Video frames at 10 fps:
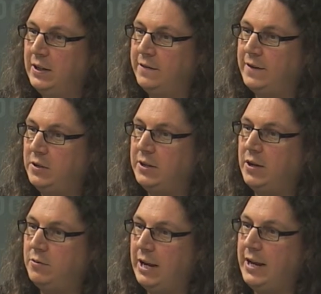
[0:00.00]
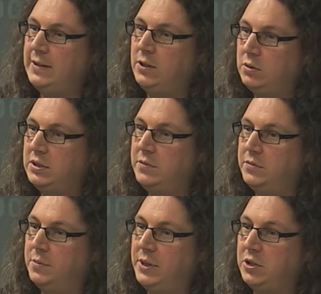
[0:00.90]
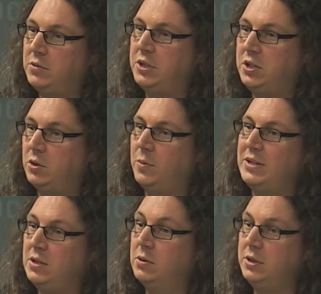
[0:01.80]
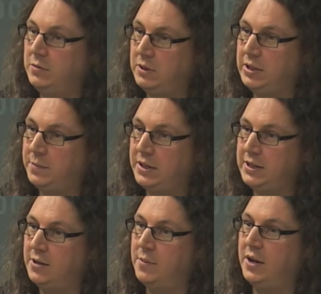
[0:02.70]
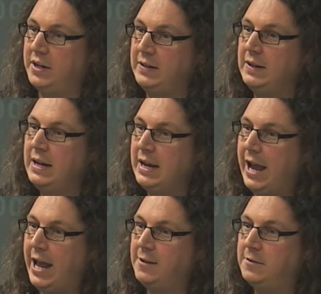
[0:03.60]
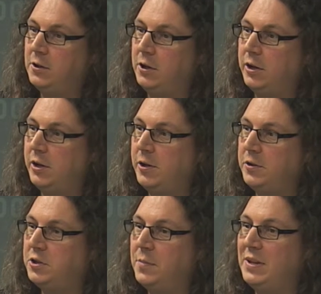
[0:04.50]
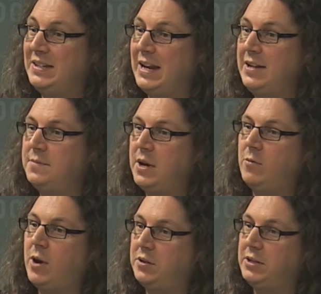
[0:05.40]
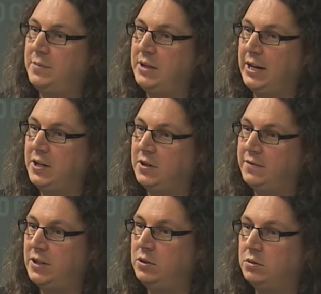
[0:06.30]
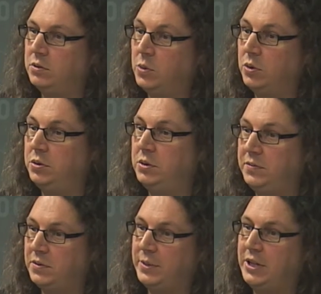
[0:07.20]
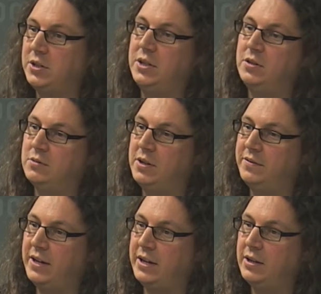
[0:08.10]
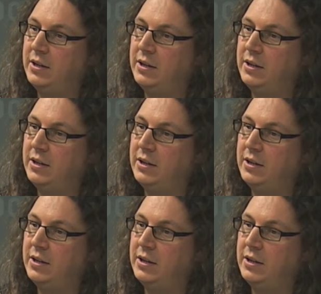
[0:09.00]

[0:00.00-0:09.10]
then you can relate it to the information which is already known in Wikipedia about it, and somebody else might write an application that uses both your information and the one there.